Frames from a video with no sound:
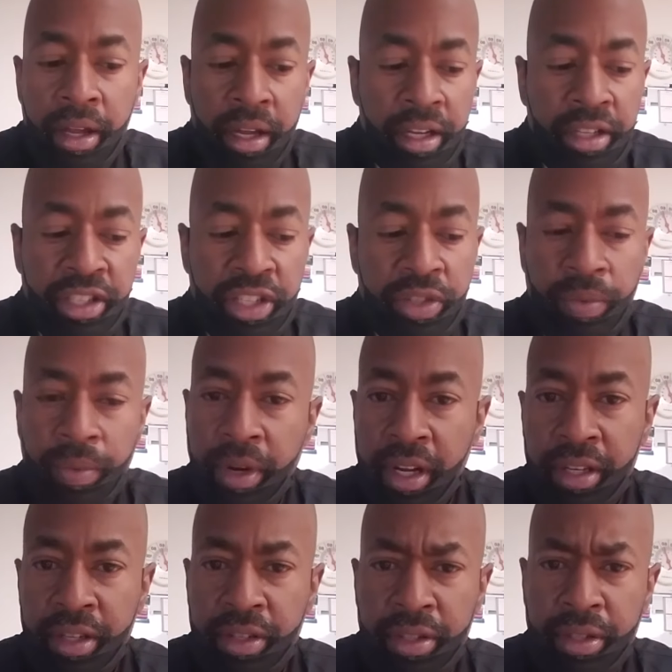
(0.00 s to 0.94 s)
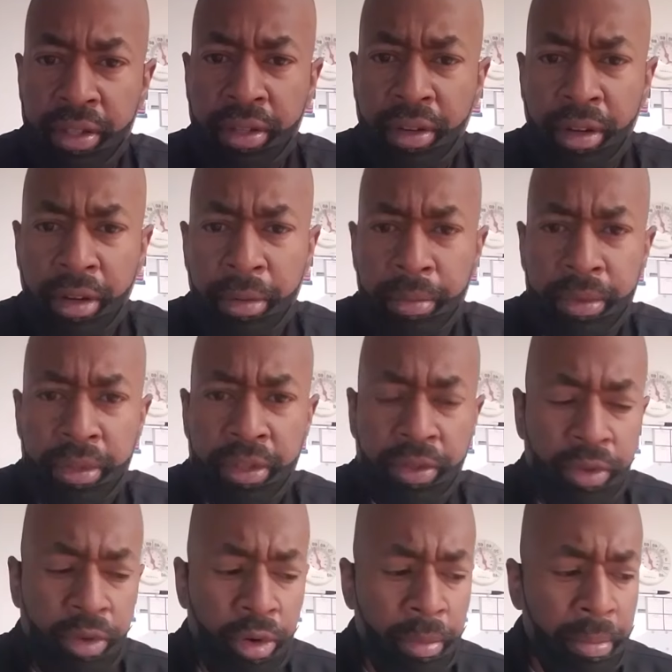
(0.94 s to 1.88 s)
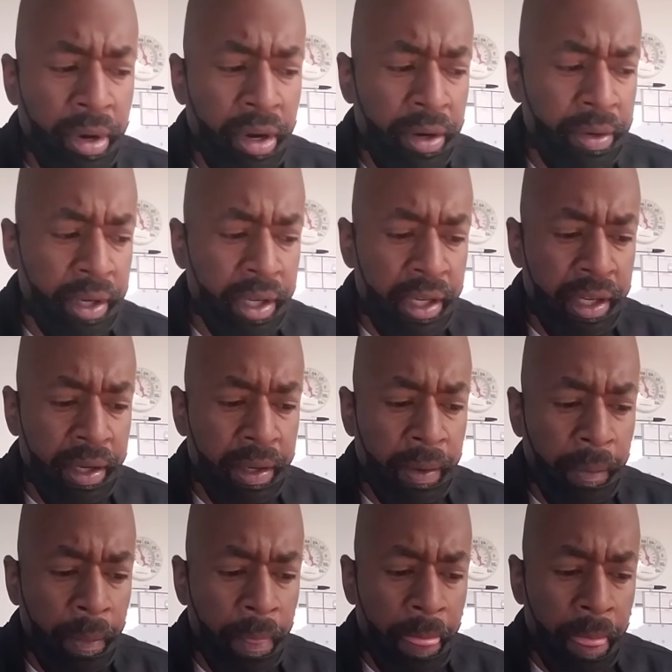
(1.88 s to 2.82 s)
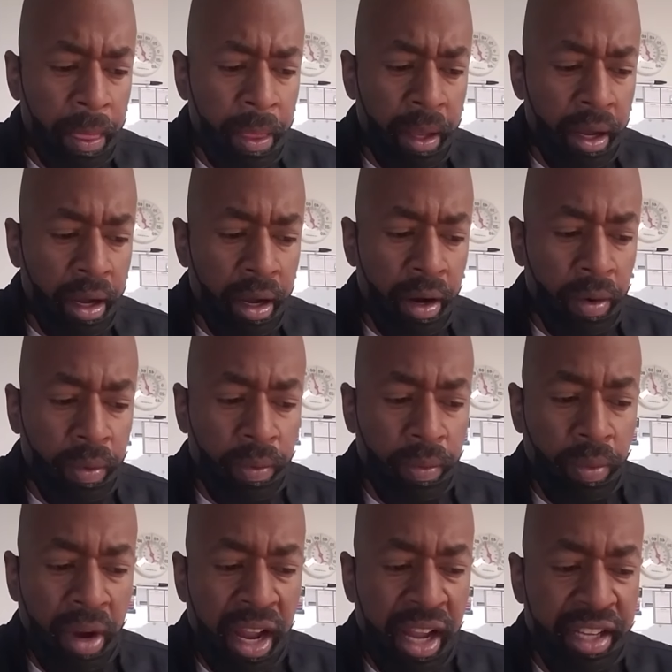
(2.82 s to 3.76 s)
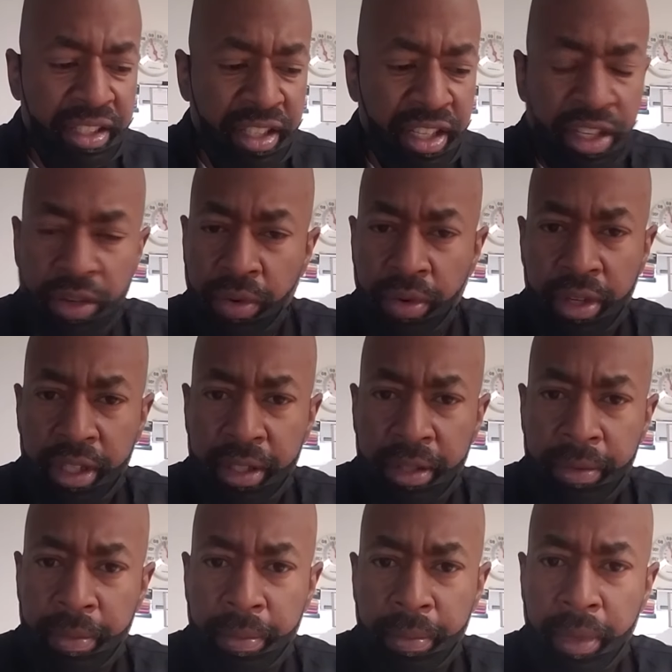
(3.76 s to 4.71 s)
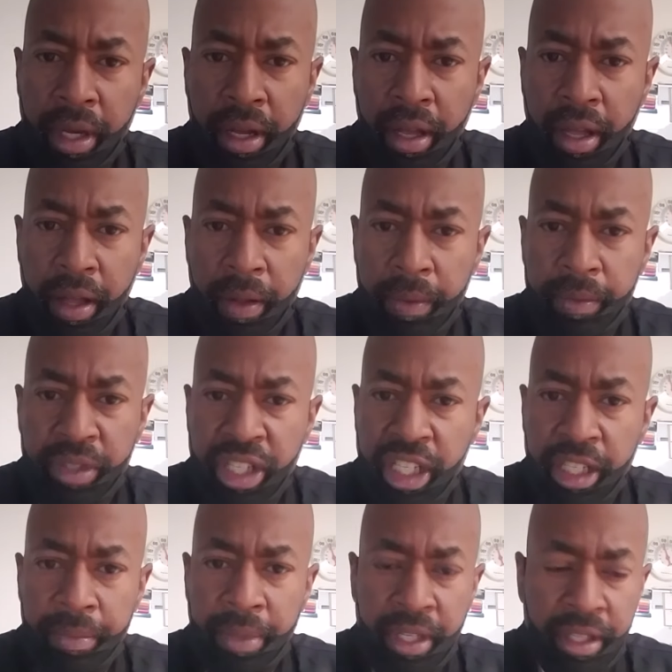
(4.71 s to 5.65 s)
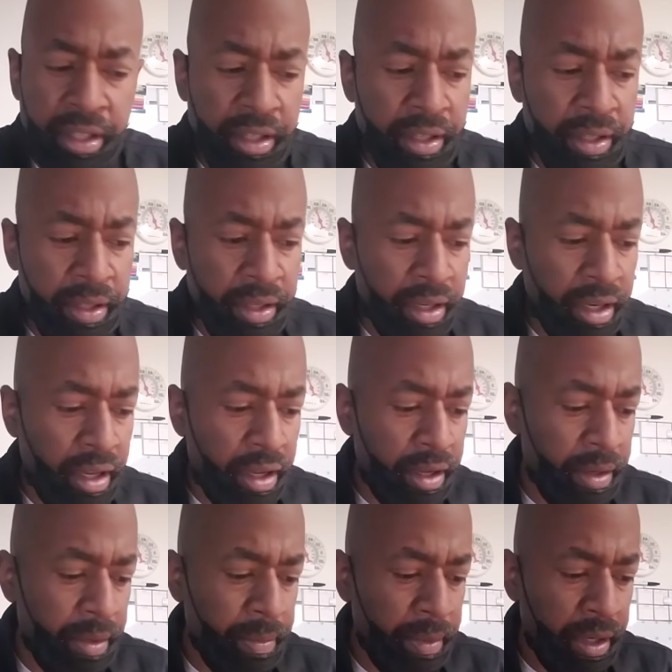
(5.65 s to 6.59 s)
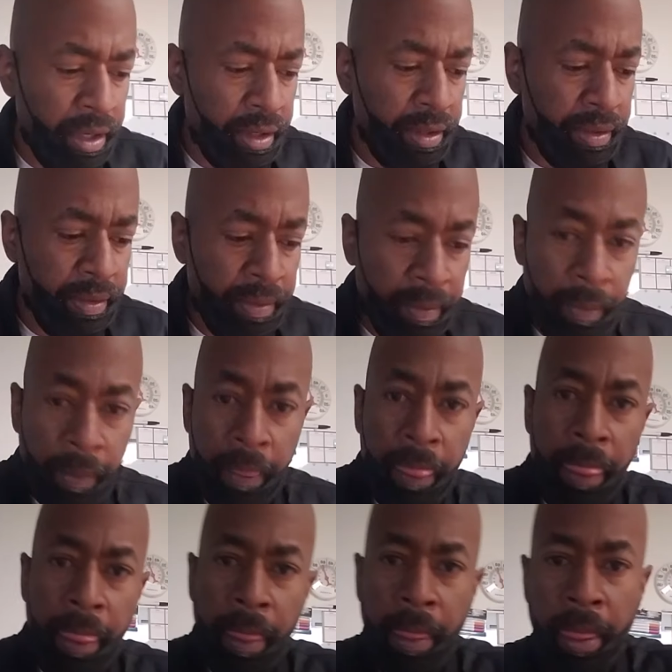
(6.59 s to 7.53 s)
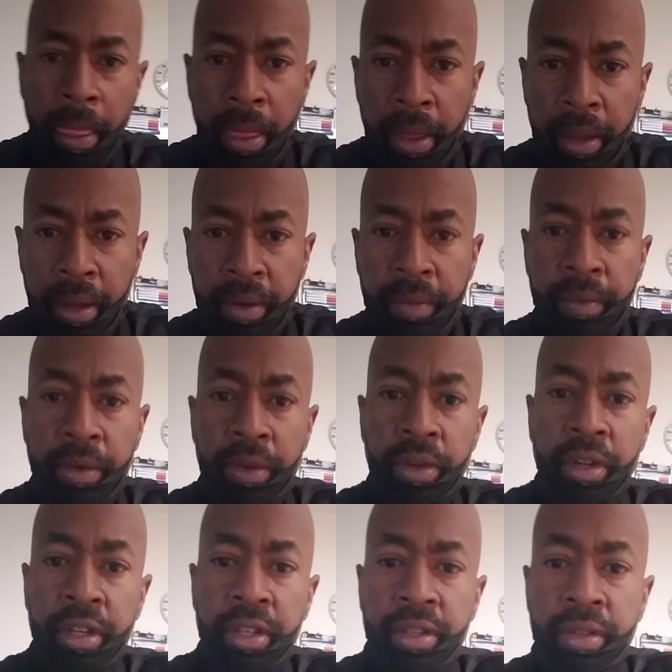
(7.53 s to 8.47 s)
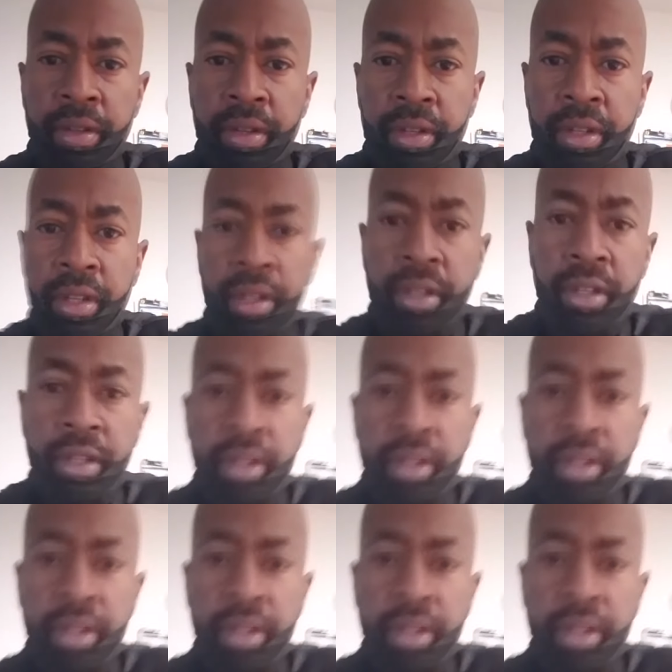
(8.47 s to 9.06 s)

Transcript: just regular store bought a rising crust cheese pizza here. Go ahead and show it to you.